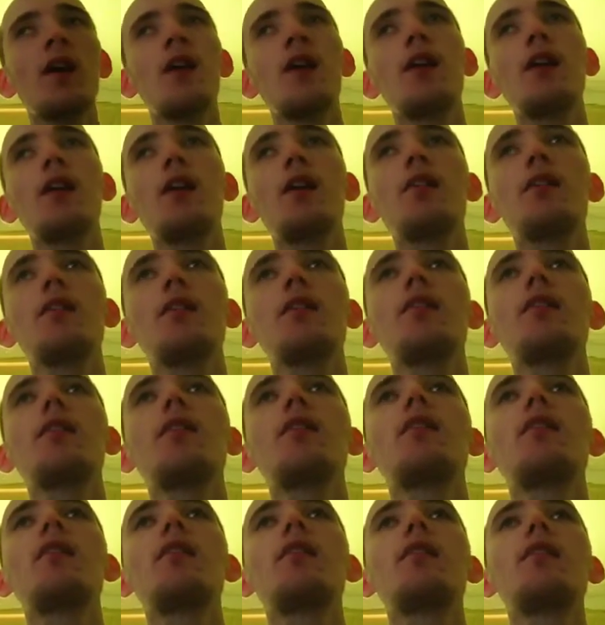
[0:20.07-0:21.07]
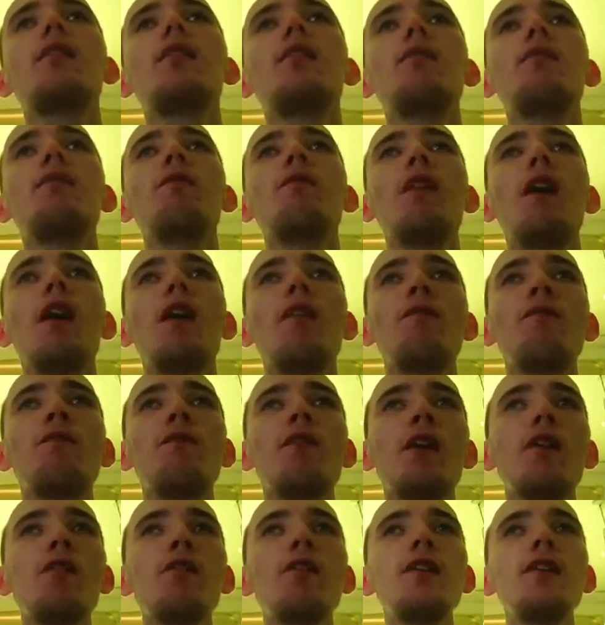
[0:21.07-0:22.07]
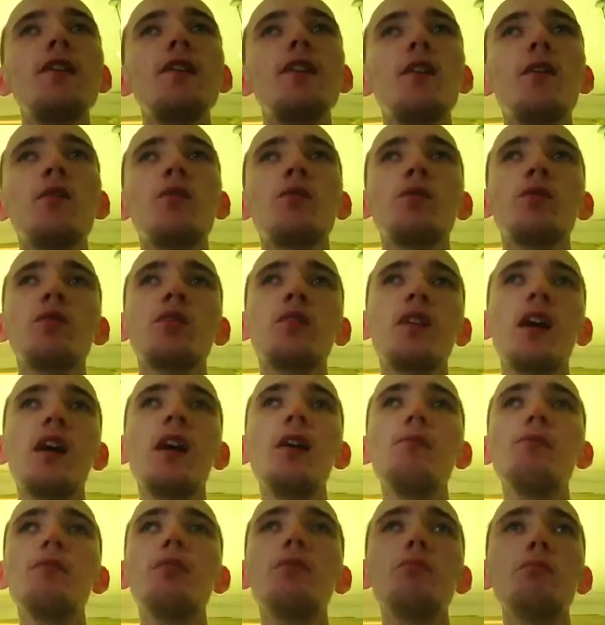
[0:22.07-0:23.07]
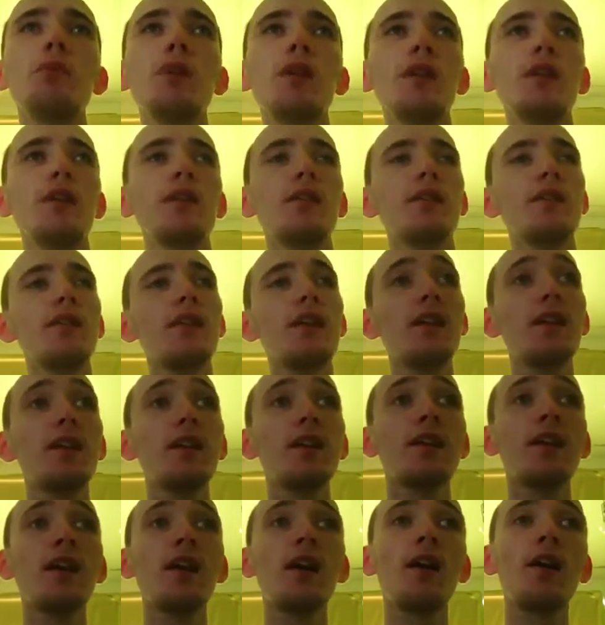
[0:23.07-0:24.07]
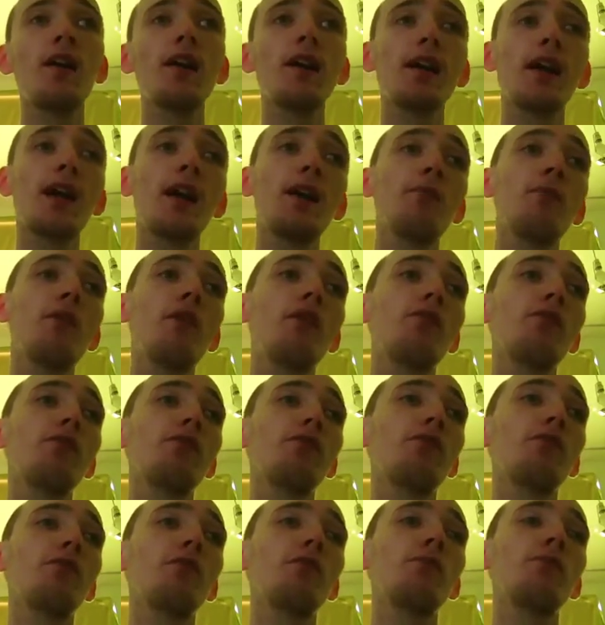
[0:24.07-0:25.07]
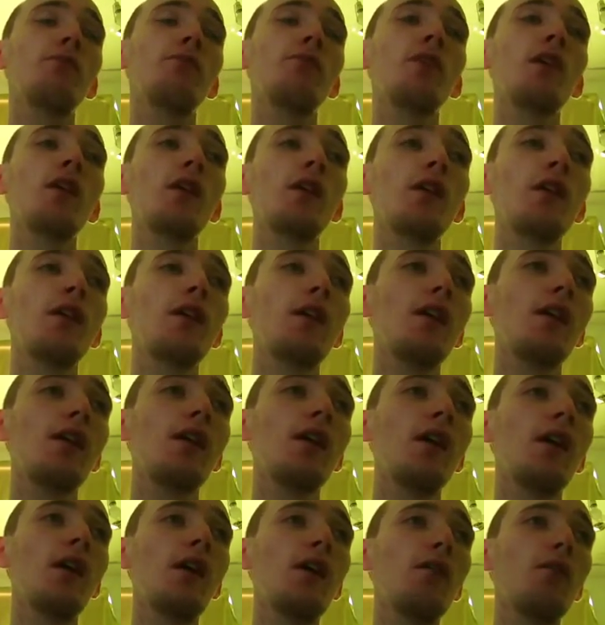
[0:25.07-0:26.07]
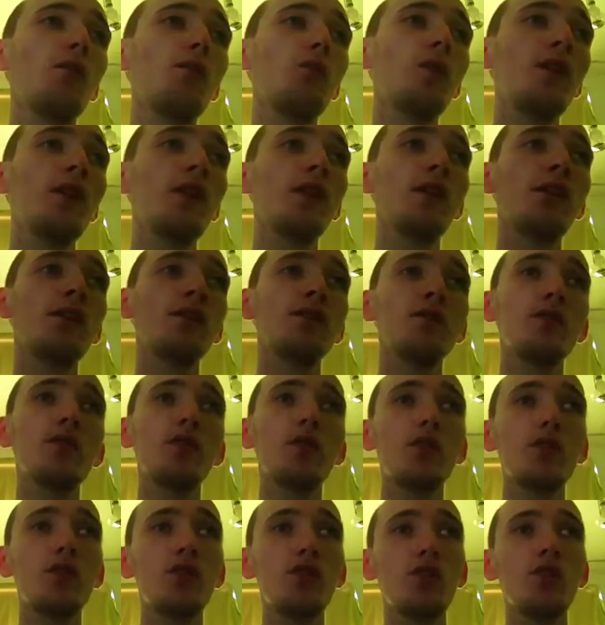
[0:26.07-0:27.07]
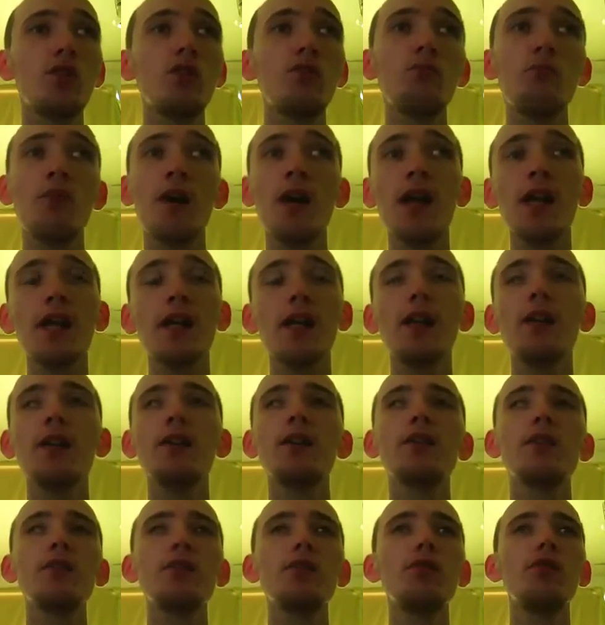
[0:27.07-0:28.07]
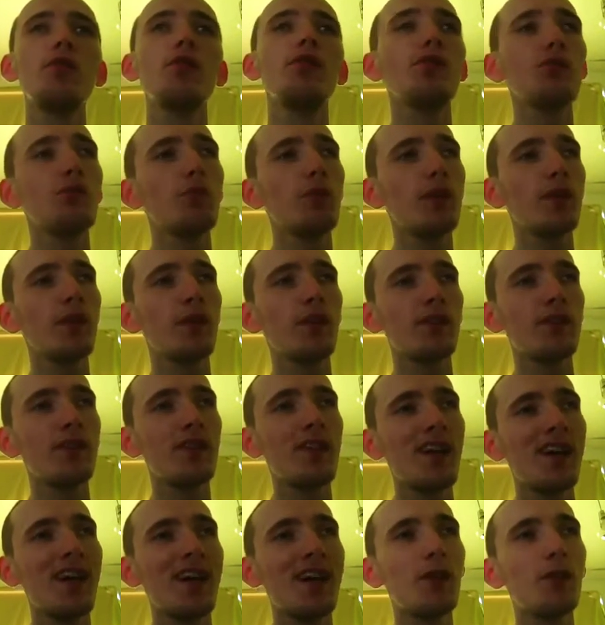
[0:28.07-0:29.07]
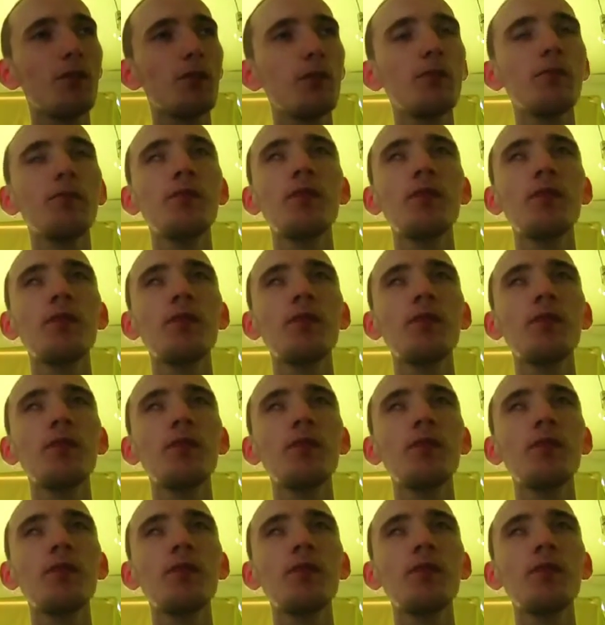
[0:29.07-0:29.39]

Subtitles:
Now, this is a very null statement because at the end of the day, I came over from Windows to Mac, and I still use Windows now.